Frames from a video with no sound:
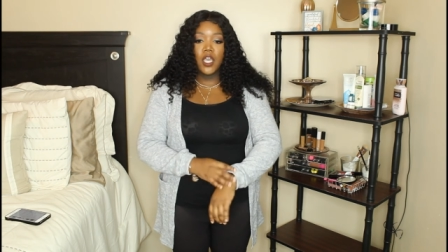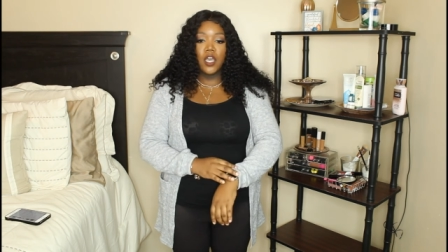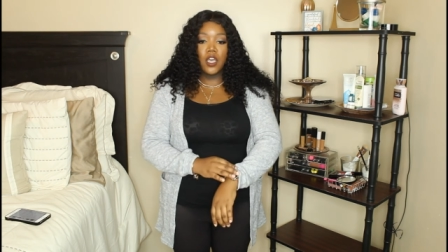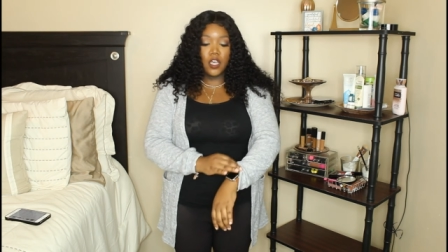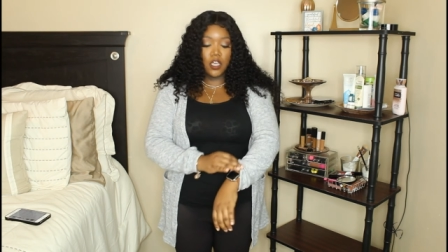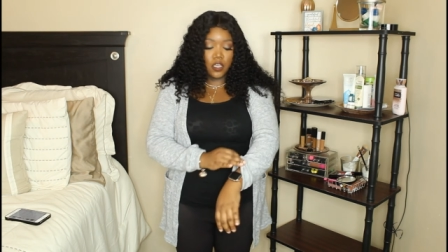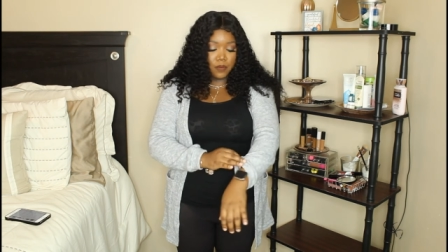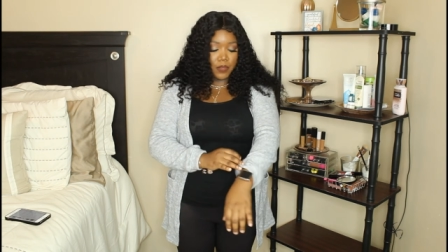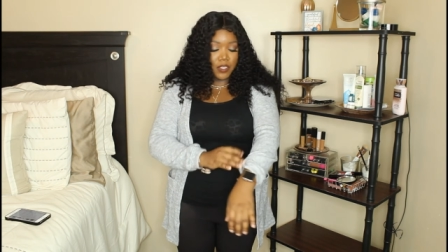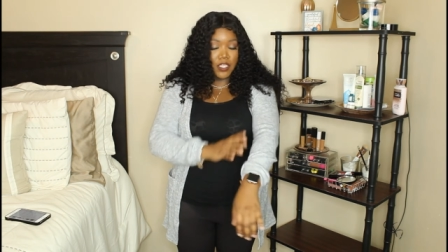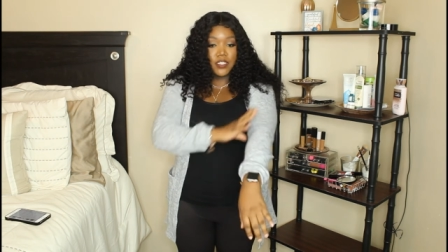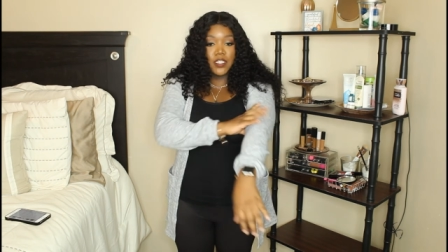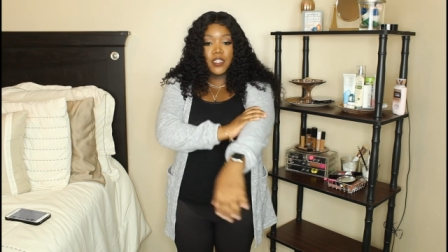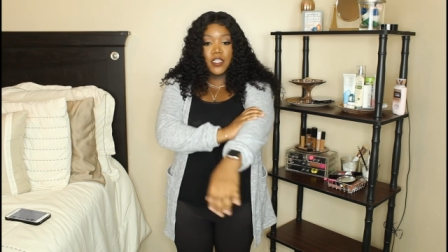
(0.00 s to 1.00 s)

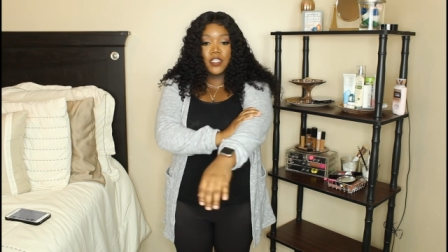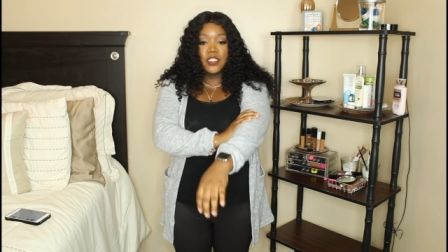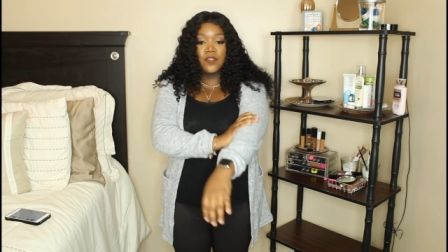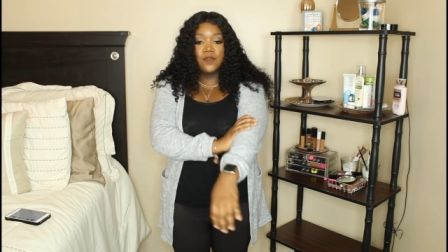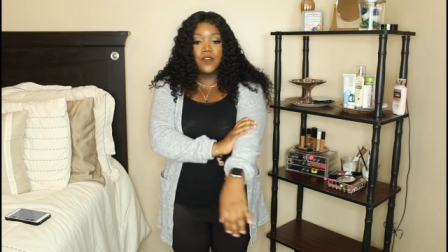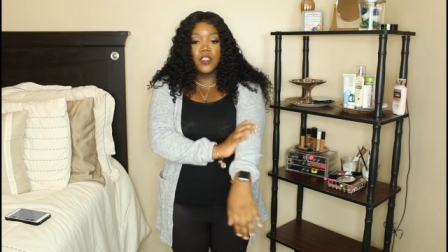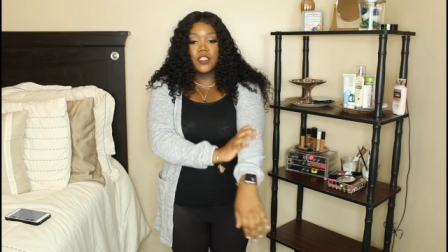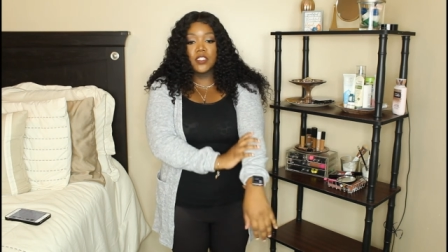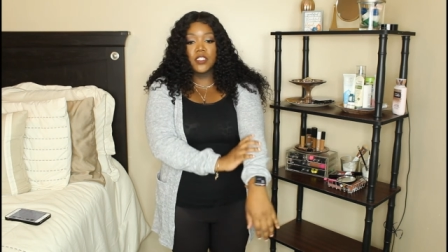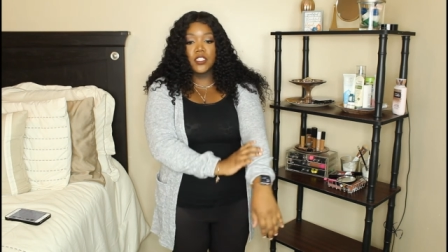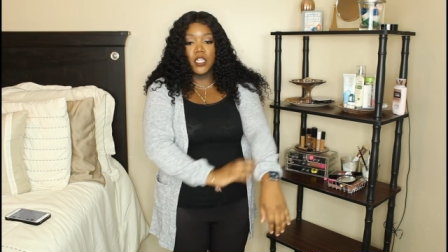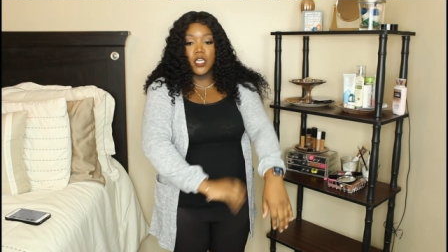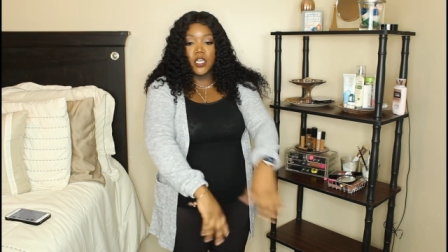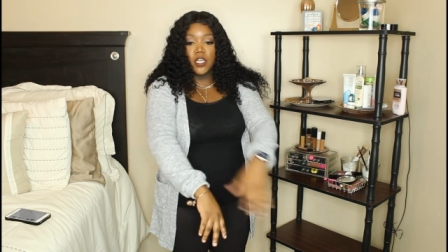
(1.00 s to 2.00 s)
because it does fit
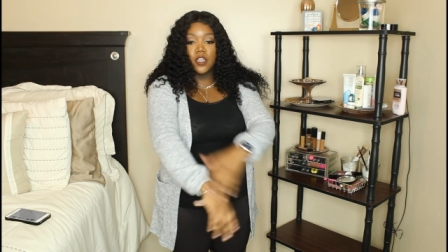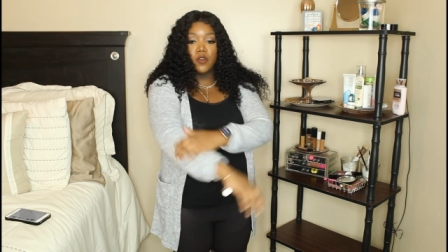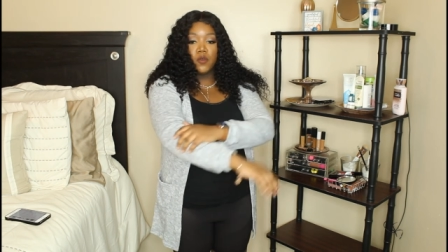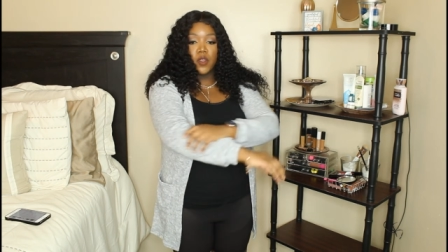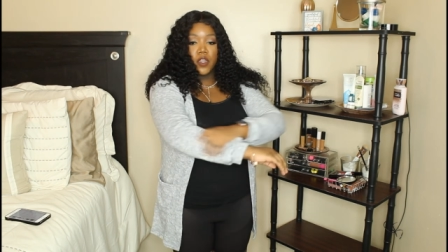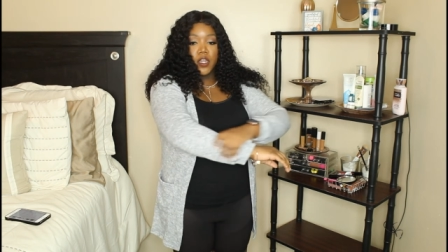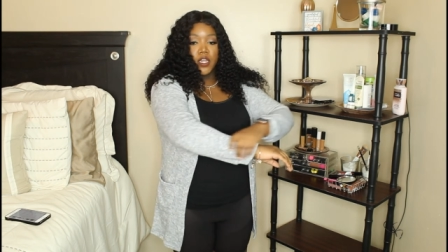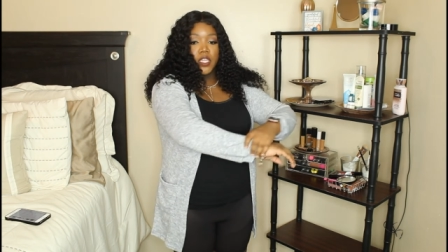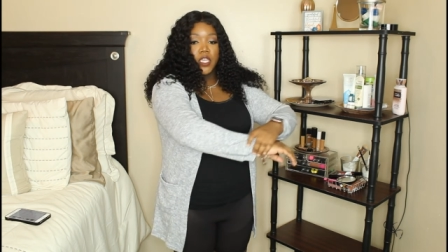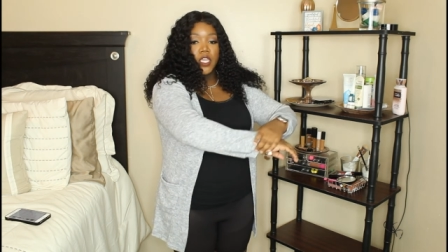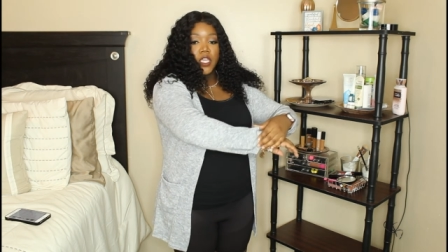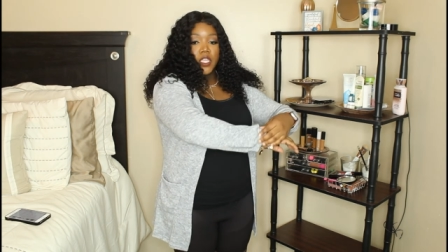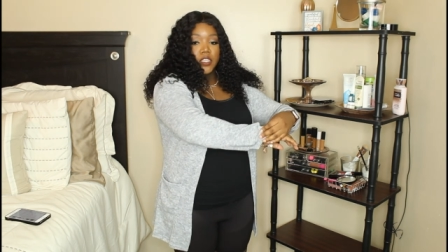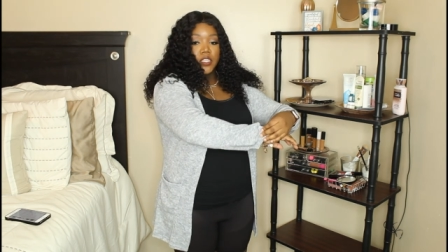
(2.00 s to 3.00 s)
snug on
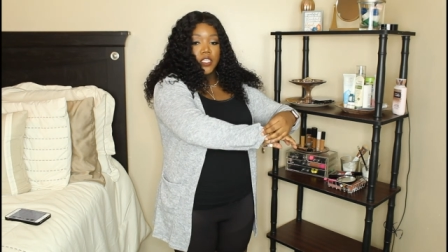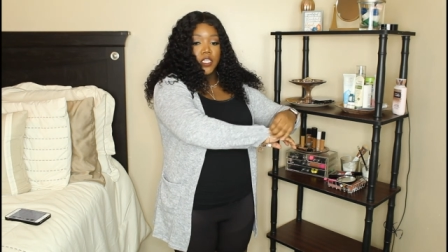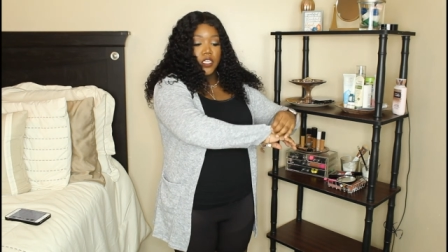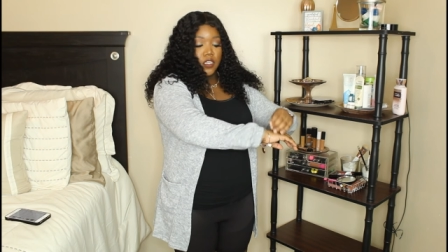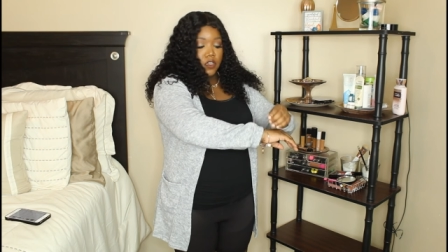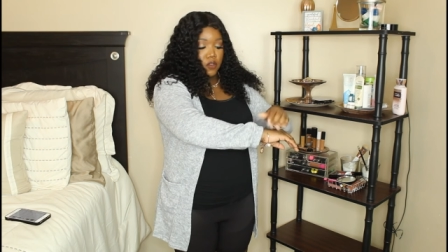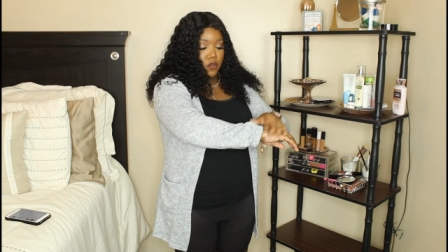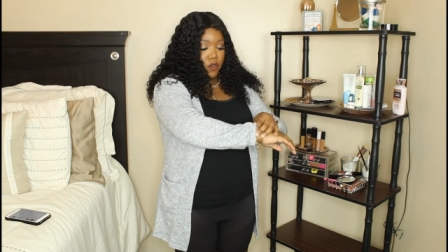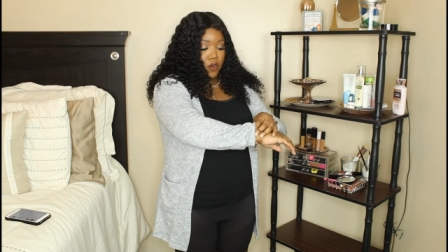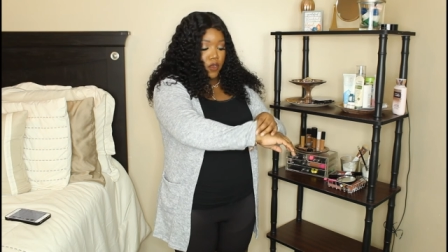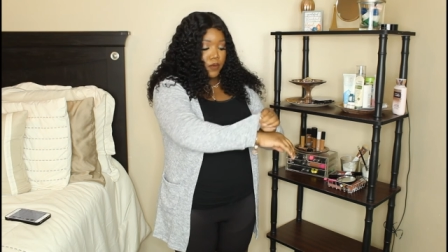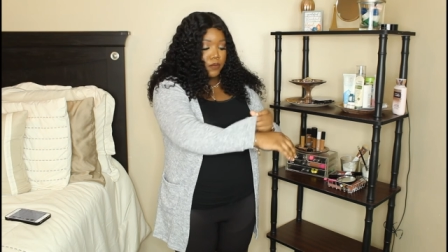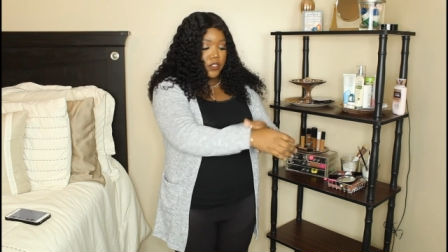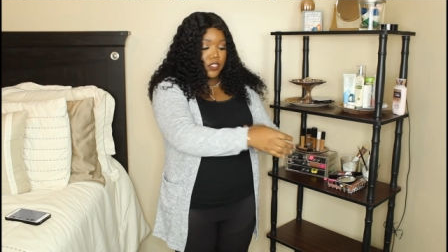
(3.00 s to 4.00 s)
the
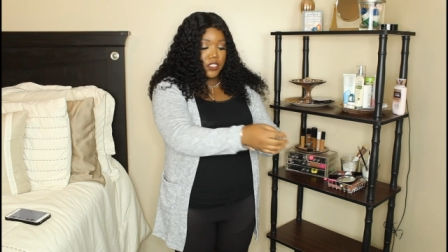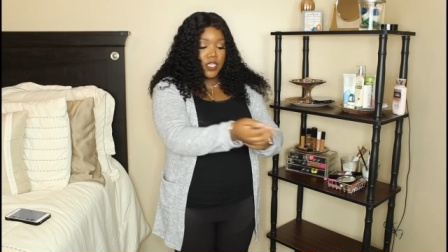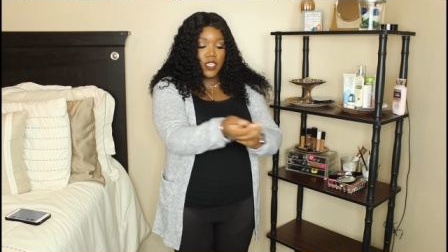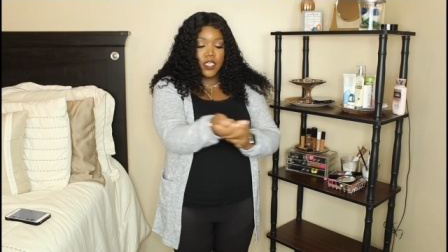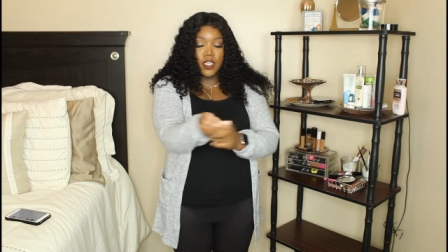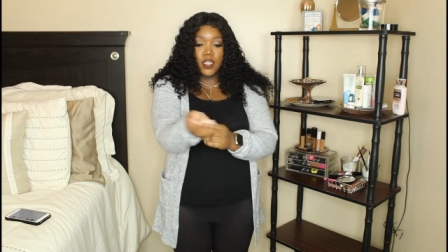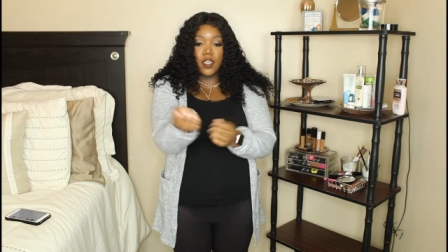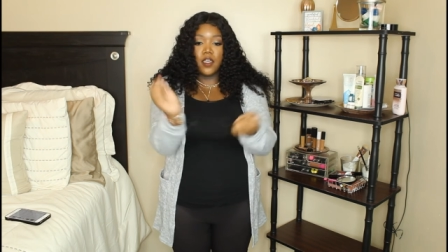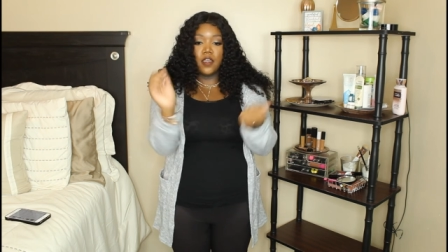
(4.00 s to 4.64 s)
arms. It